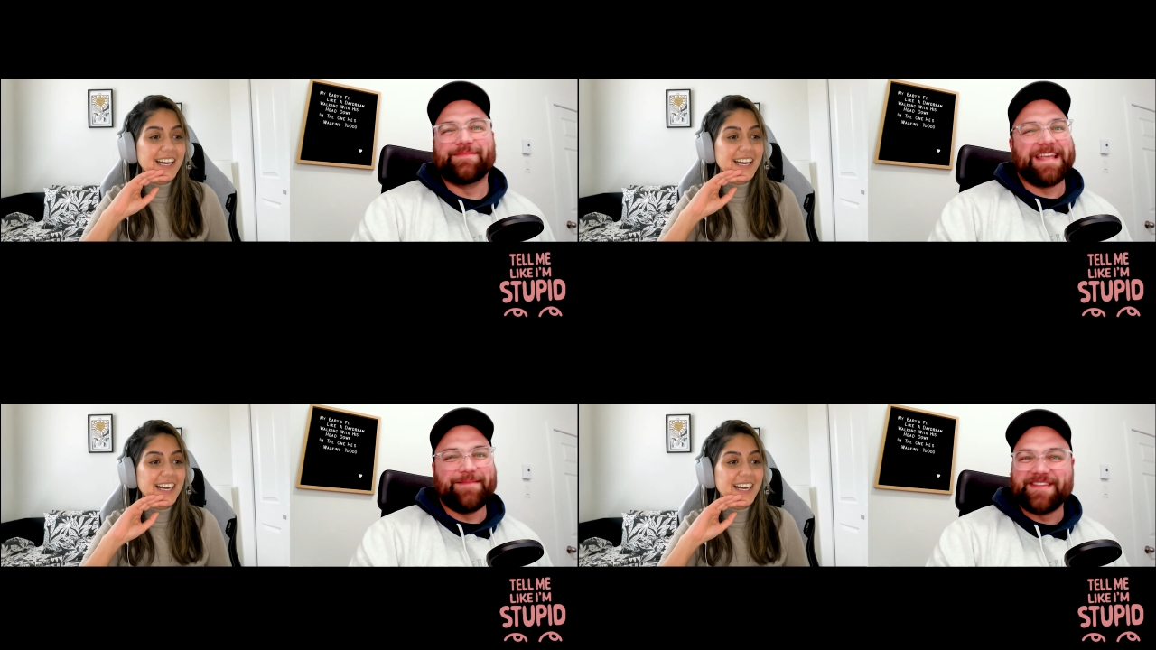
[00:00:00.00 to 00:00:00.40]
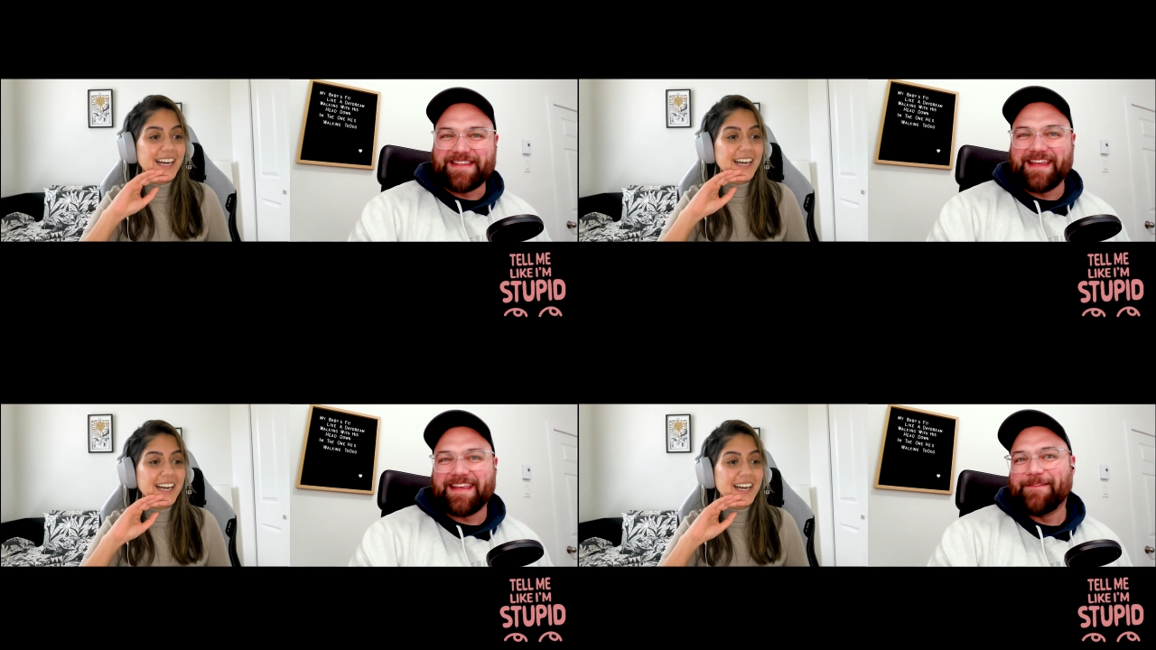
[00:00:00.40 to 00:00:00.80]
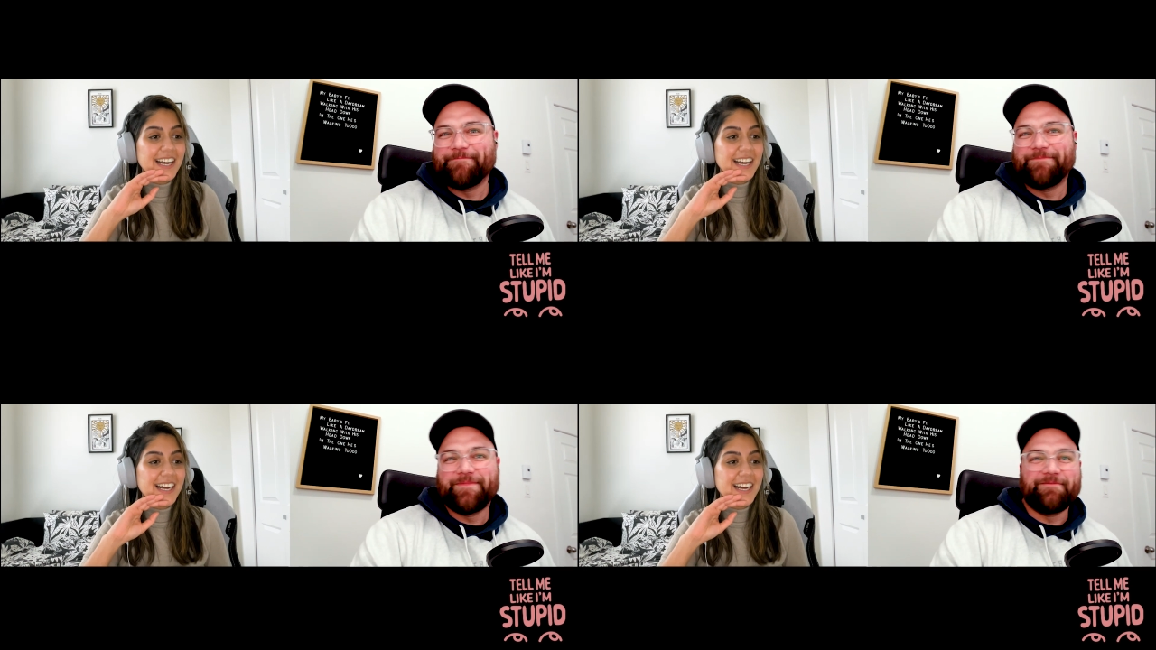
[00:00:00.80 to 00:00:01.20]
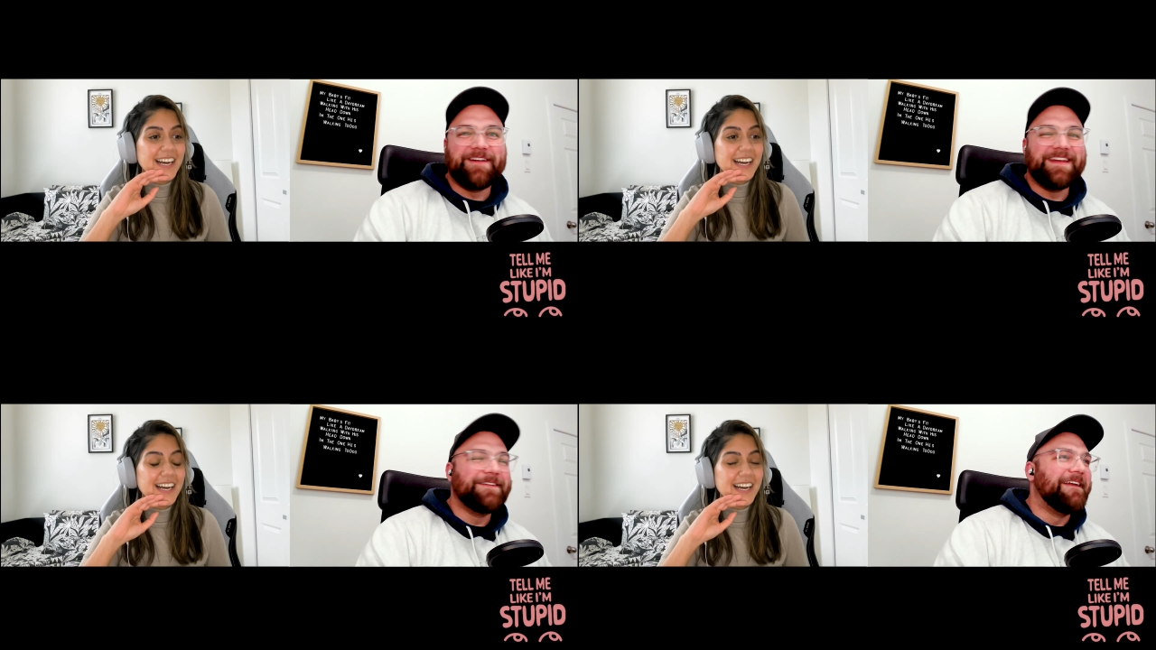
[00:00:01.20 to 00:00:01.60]
Speaker 1: sometimes it's like
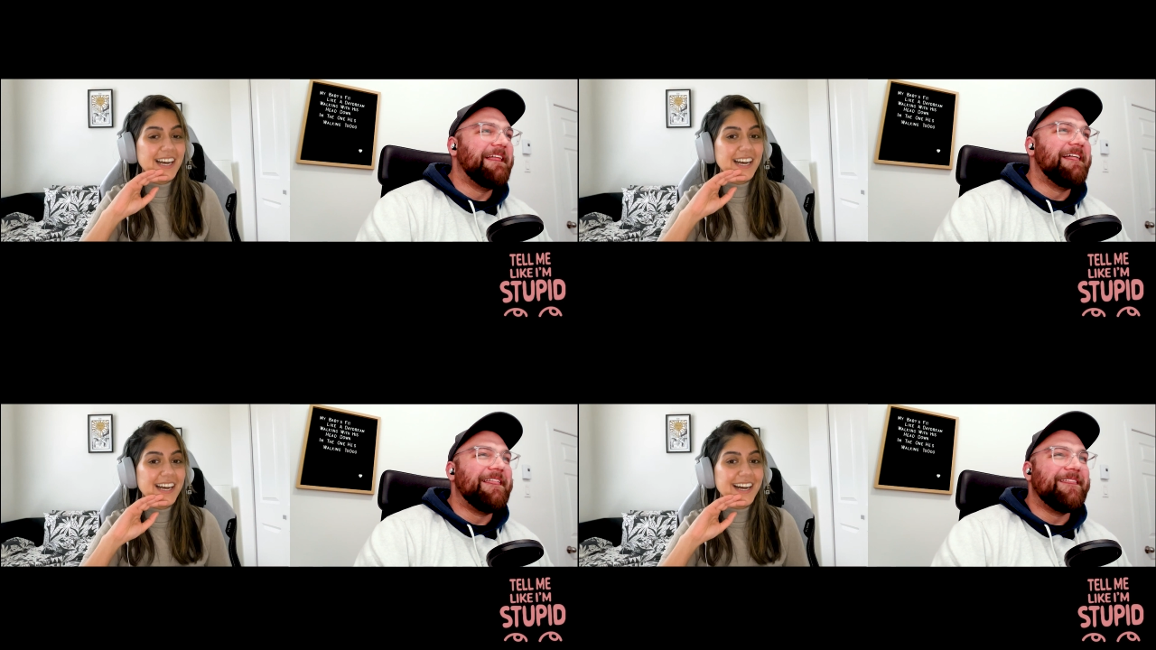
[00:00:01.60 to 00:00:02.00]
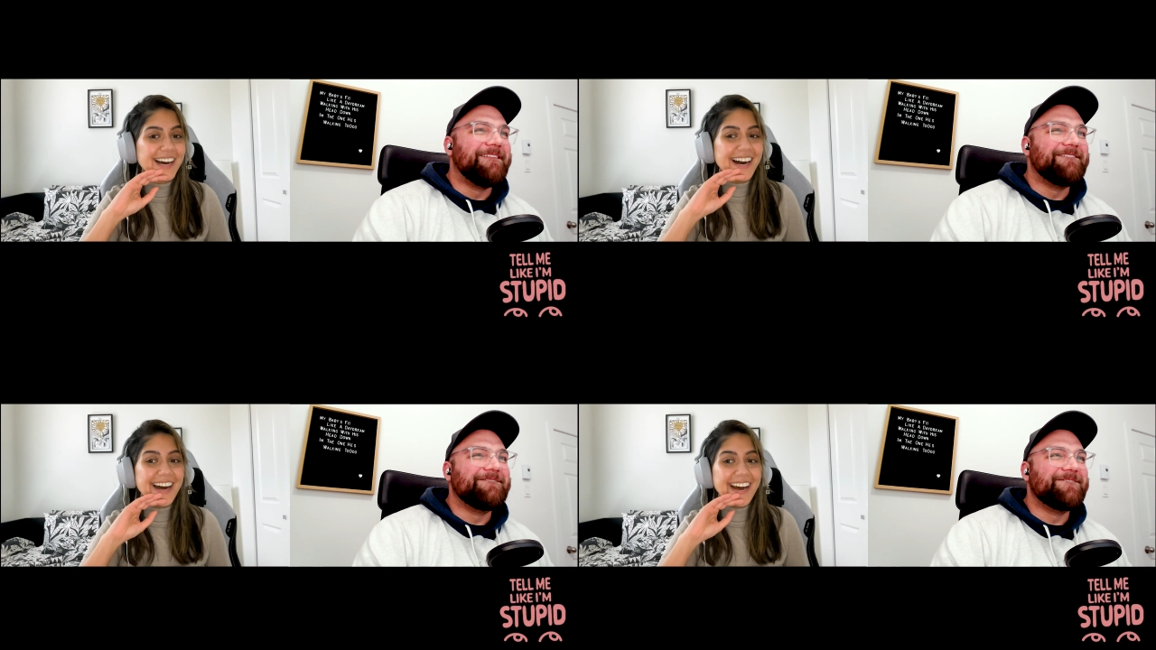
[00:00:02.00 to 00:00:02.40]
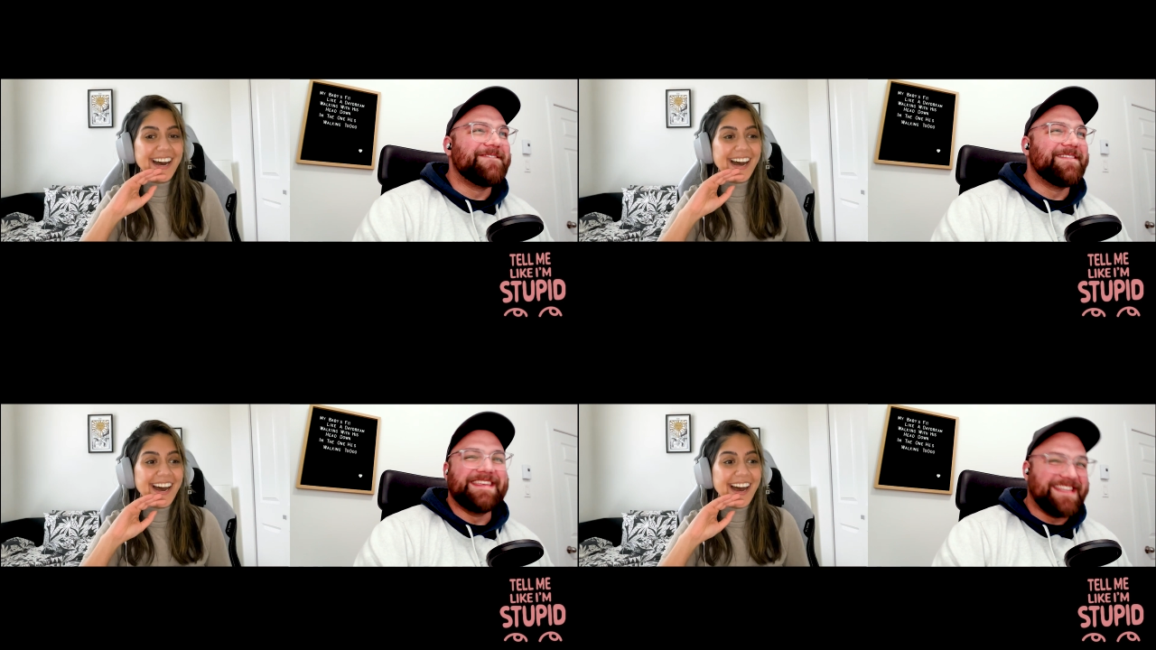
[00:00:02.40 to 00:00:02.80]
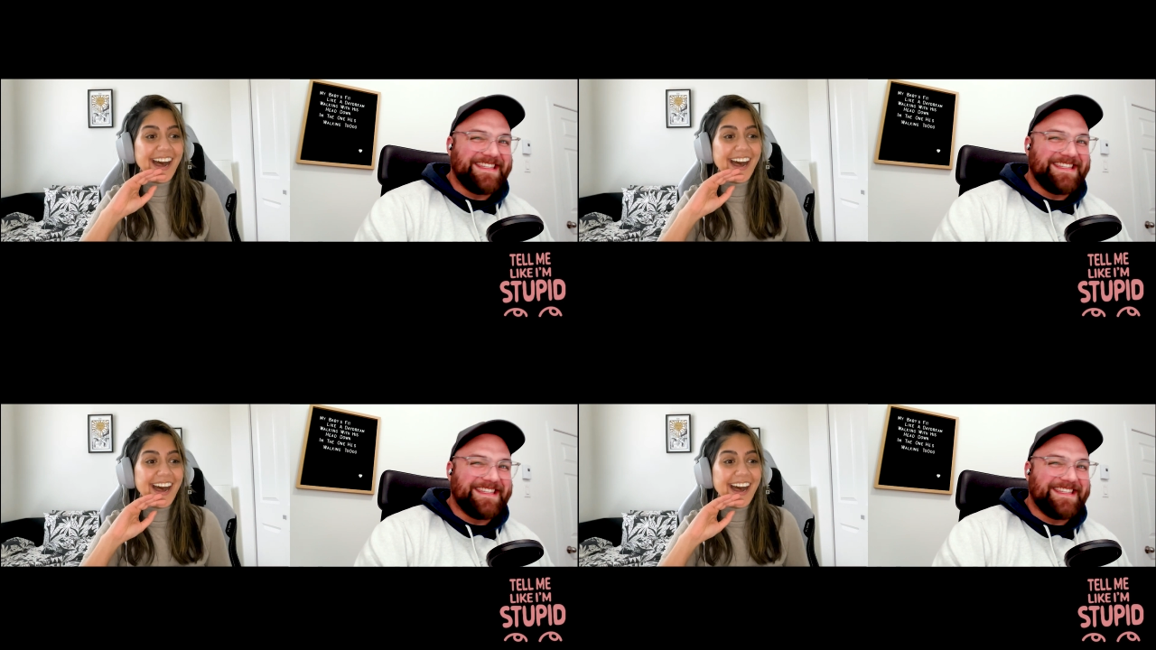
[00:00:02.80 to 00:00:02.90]
right. Is